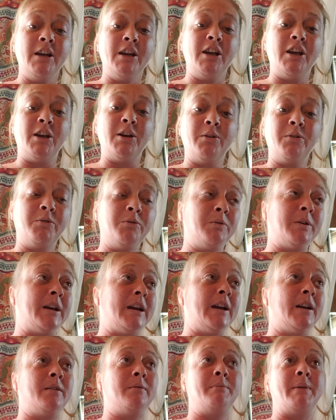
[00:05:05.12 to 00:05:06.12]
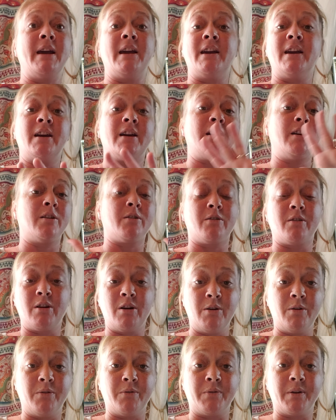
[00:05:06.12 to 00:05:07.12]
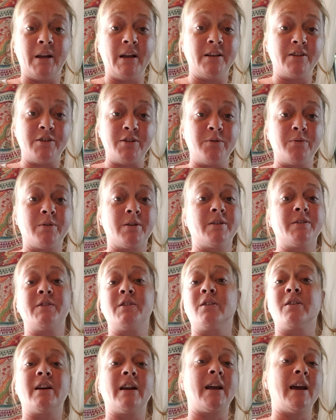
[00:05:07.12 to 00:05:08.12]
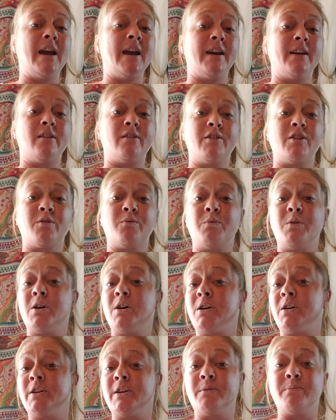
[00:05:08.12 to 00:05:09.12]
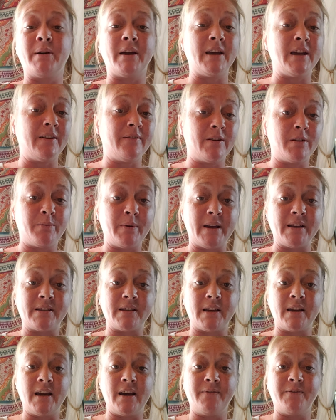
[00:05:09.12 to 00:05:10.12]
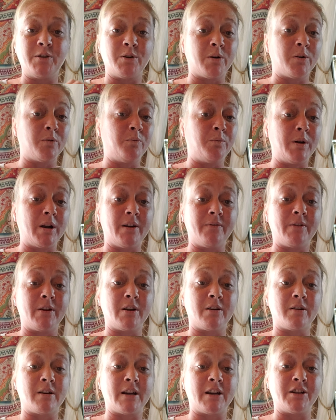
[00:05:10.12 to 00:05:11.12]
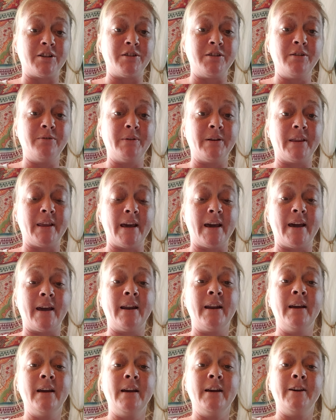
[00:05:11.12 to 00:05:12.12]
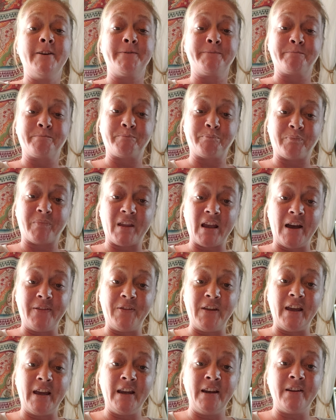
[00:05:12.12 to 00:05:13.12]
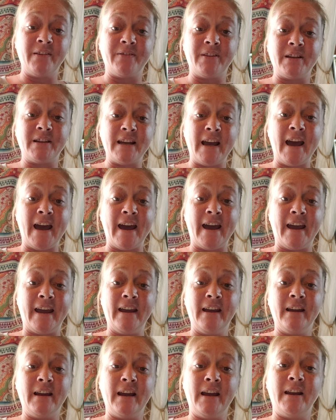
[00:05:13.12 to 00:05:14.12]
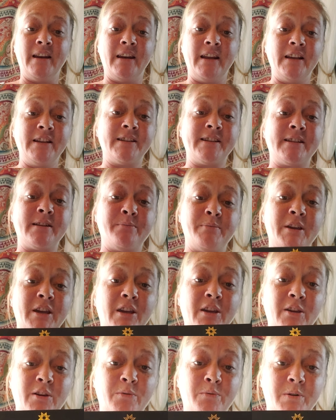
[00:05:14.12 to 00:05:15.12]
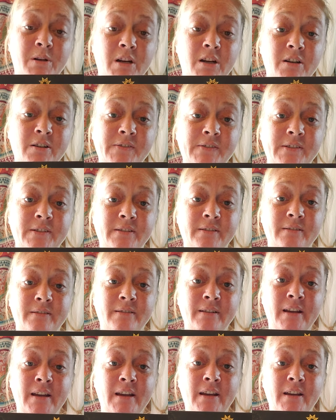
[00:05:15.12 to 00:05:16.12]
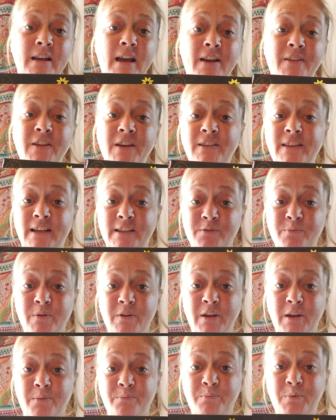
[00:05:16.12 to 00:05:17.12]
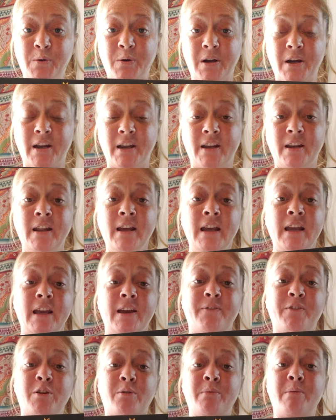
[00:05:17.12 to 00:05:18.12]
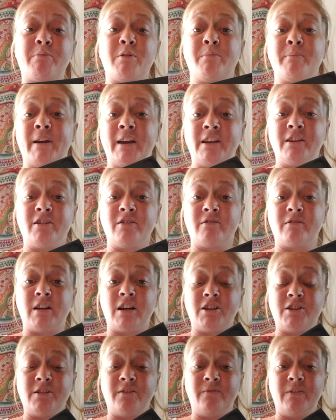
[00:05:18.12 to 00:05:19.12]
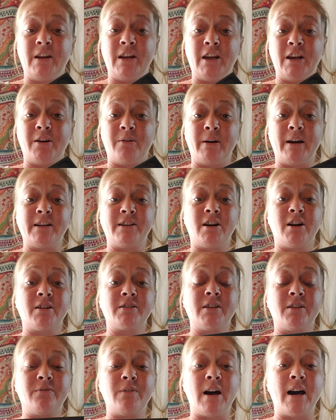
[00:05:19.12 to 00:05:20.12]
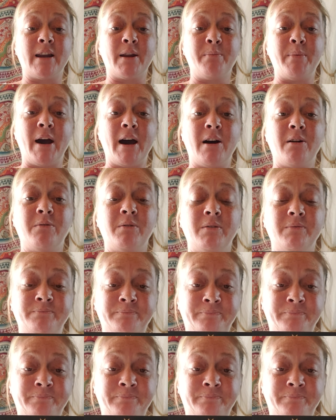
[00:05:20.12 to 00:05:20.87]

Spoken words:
You can make it your own. It's yours. You're going to hang it on your wall. You might give it away as a gift or whatever you're going to do with it. At the end of the day, it needs to be yours. I think that's really important. If you remember my introduction video, I talked a lot about